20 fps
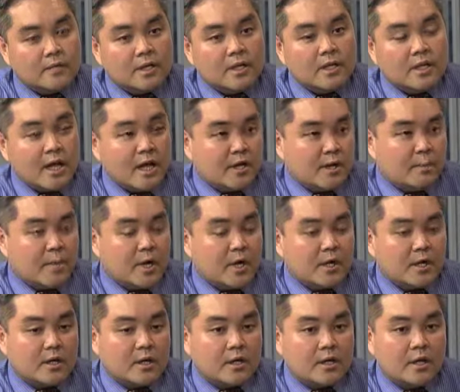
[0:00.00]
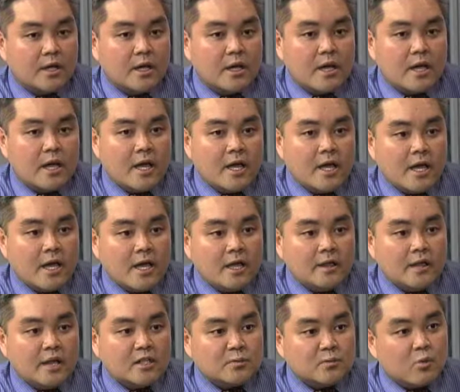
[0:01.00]
Latin America,
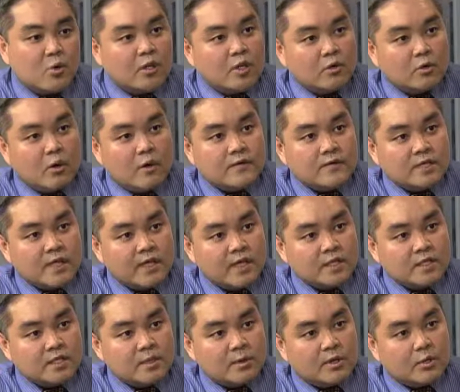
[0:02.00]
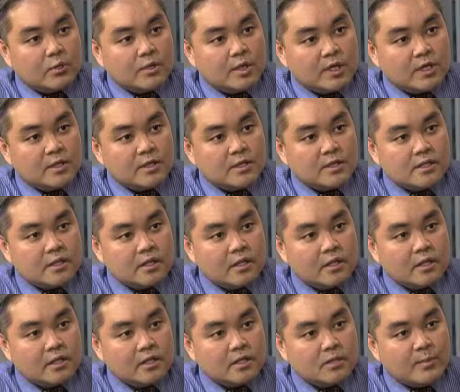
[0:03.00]
and that's more than offsetting some of the weakness
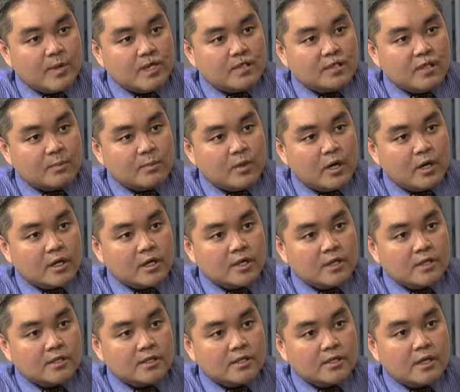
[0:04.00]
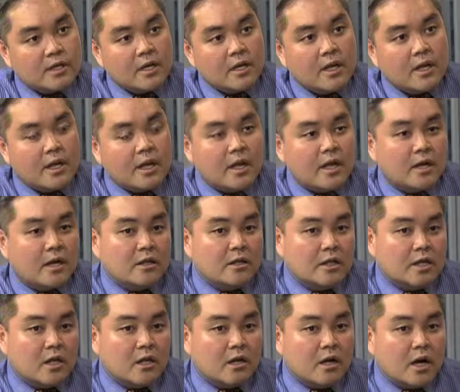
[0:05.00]
in the domestic markets. And
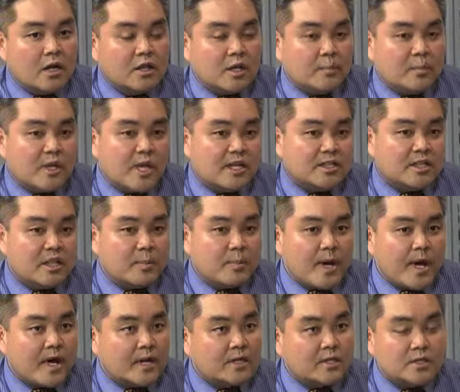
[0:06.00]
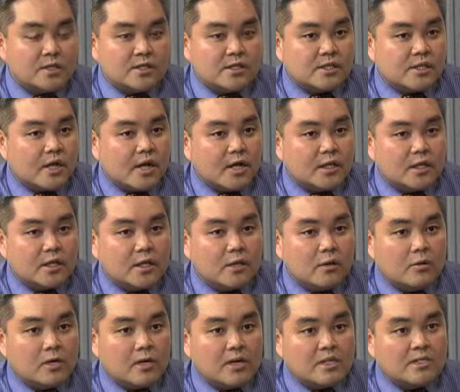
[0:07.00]
on the plastic packaging side,
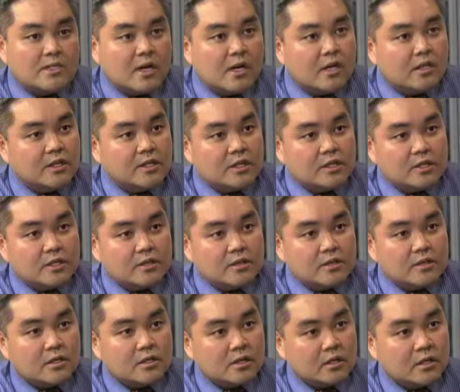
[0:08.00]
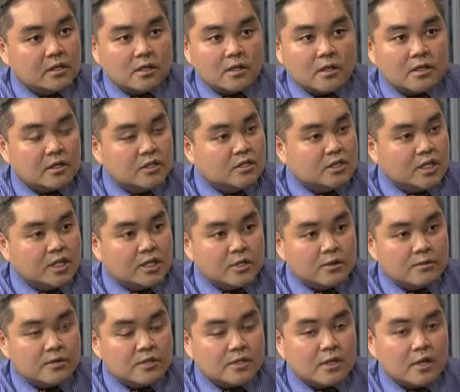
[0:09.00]
consolidation
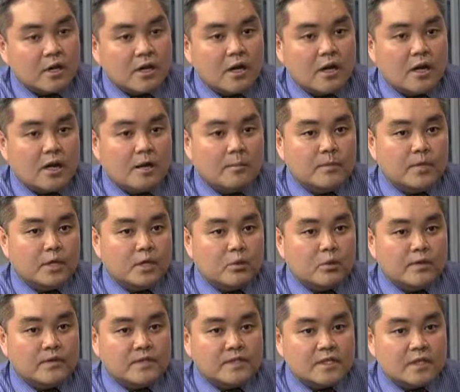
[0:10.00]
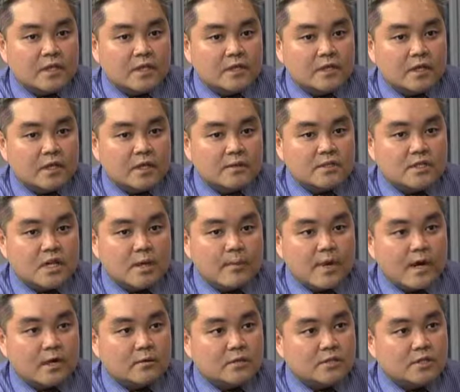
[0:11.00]
continues. We've seen some
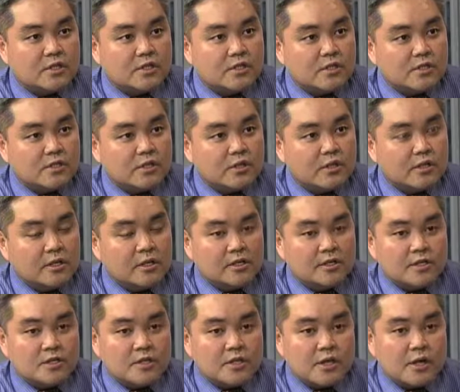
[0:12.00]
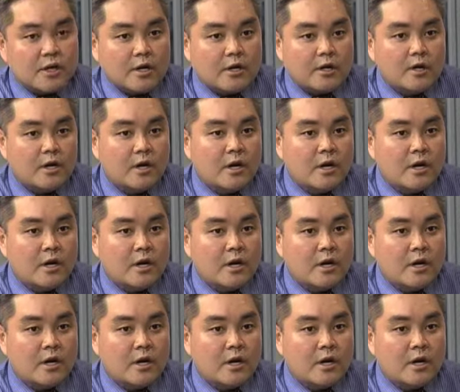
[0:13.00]
acquisitions earlier this year.